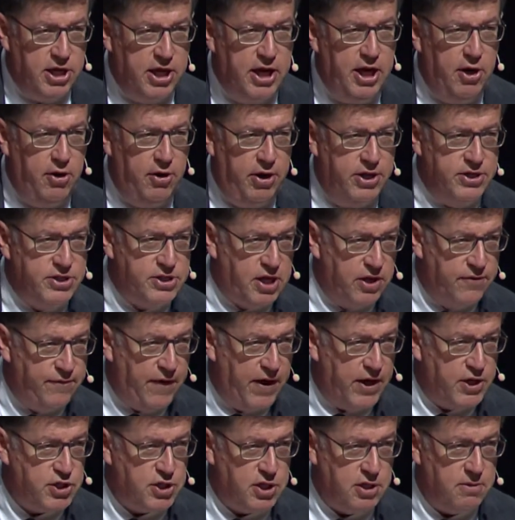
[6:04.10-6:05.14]
to hear his
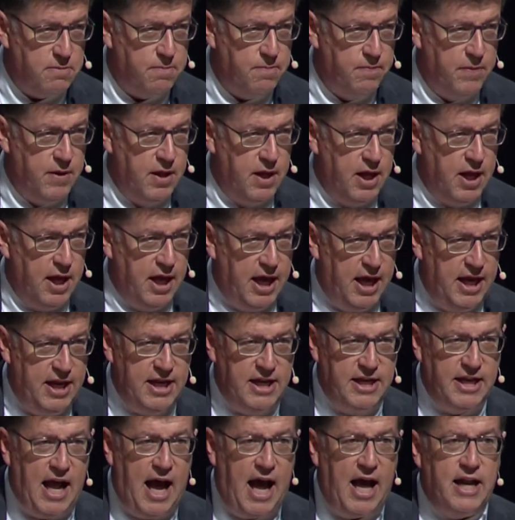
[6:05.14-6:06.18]
confession. He
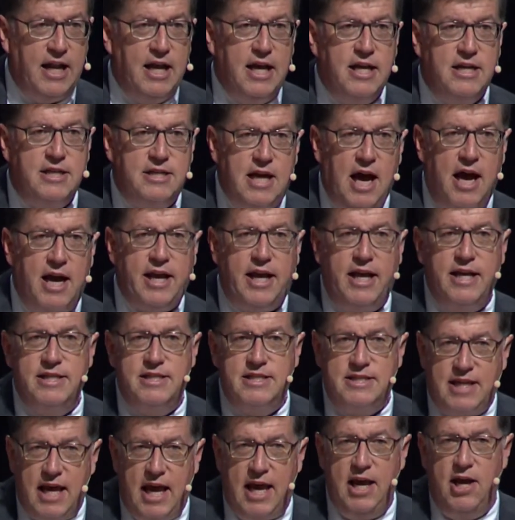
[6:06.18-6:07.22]
did not tuck
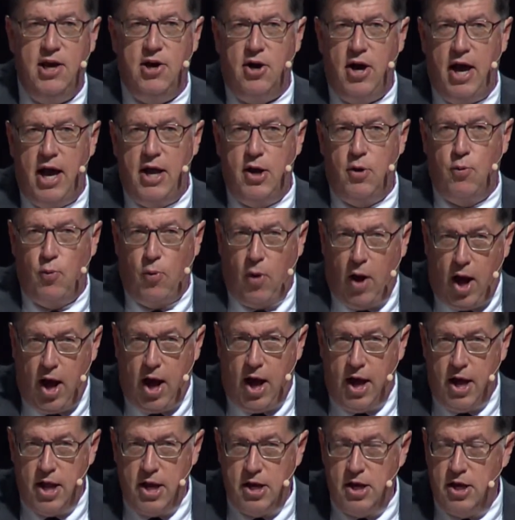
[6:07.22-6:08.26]
his tail and
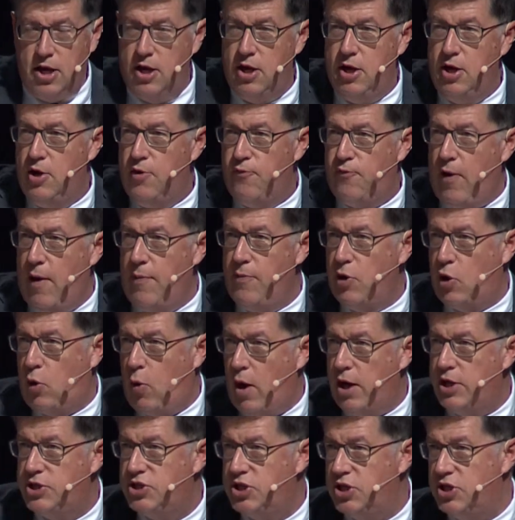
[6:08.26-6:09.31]
run from the
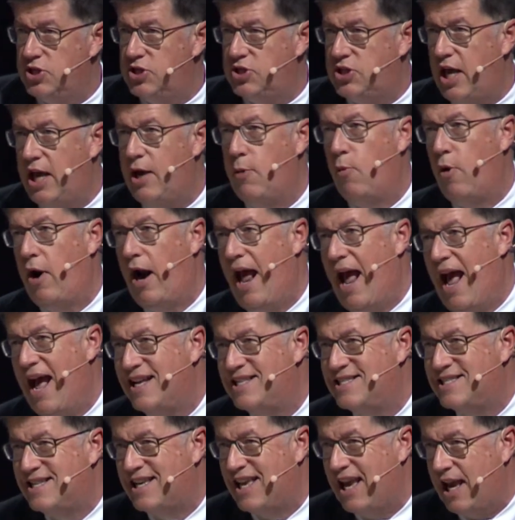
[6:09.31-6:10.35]
questions they were
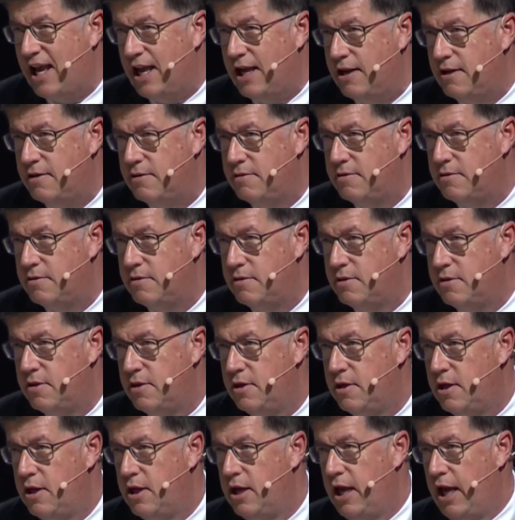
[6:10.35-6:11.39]
asking.
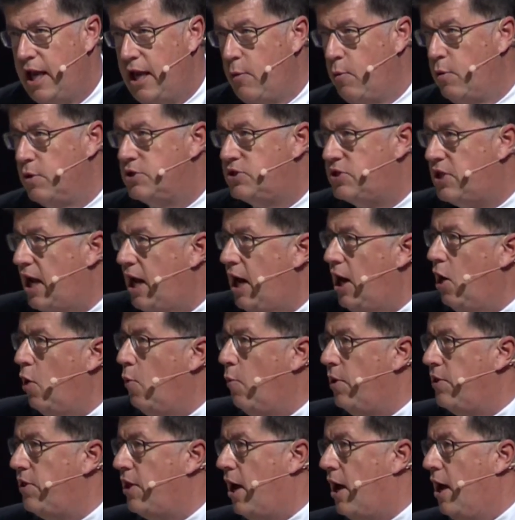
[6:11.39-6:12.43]
He was there
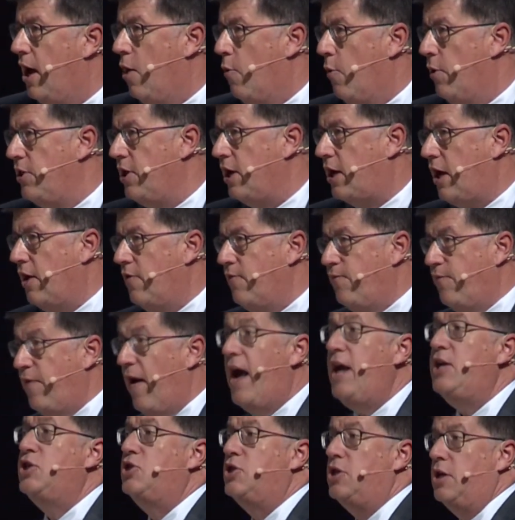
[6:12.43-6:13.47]
with a, with a
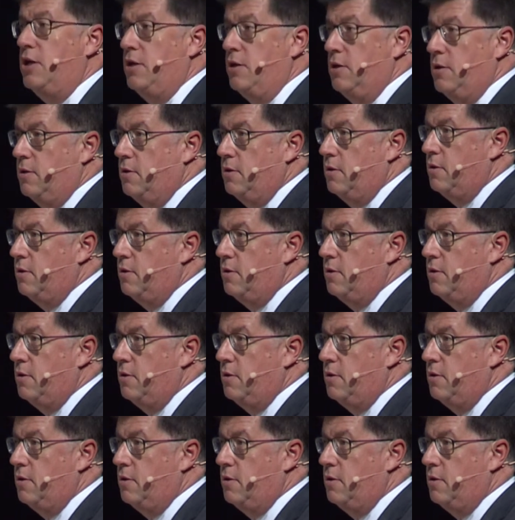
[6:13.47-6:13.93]
confession